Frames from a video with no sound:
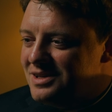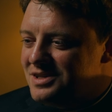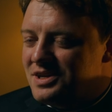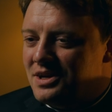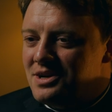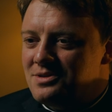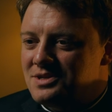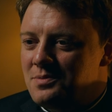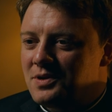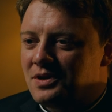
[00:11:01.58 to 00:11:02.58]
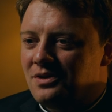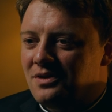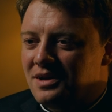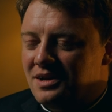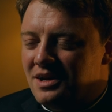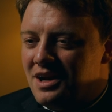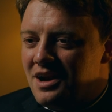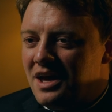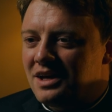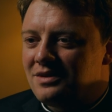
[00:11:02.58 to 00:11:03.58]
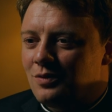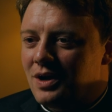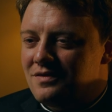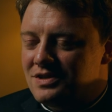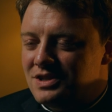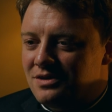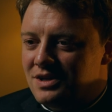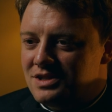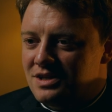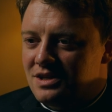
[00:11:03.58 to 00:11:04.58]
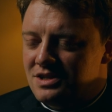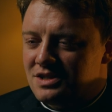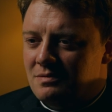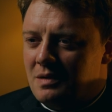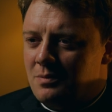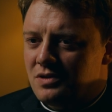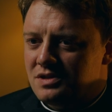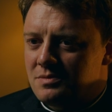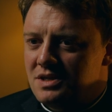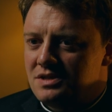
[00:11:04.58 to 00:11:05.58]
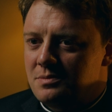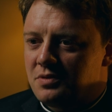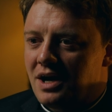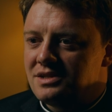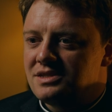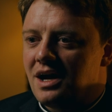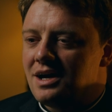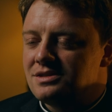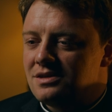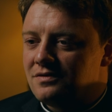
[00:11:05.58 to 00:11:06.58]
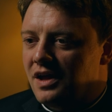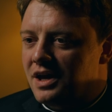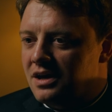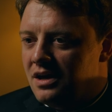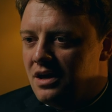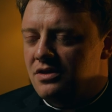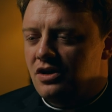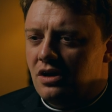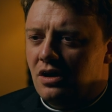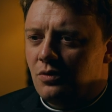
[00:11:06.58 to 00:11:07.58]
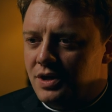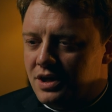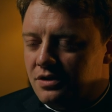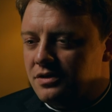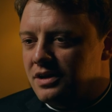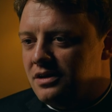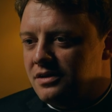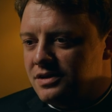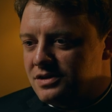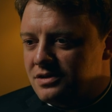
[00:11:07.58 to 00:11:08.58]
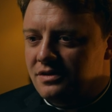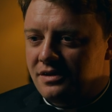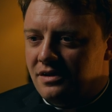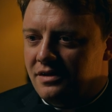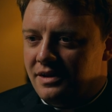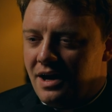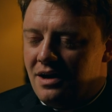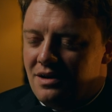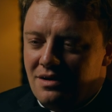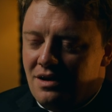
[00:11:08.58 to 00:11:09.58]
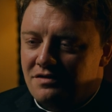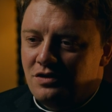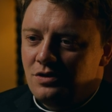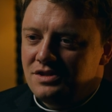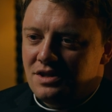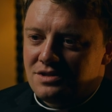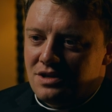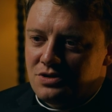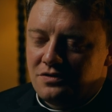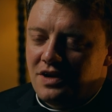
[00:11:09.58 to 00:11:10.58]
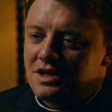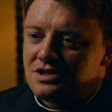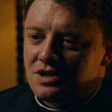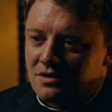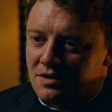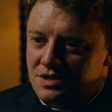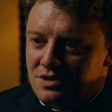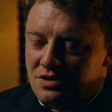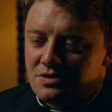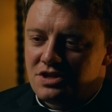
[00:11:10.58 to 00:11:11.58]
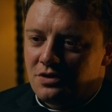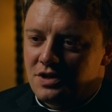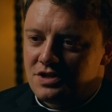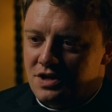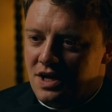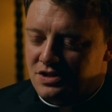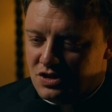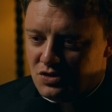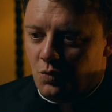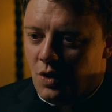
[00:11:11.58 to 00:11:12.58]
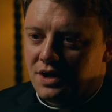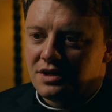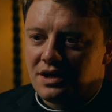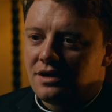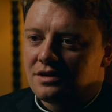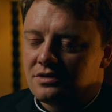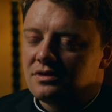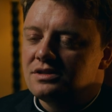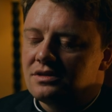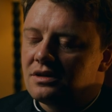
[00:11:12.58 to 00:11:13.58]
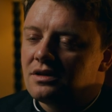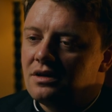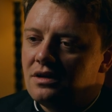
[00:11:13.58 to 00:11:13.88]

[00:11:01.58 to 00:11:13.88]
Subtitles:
stereotypical in a negative way of a generation and just come up with some easy broadsides of like, they're all weak or they're all this or they're all that. Of course, that's not true of any generation. No generation has just one characteristic.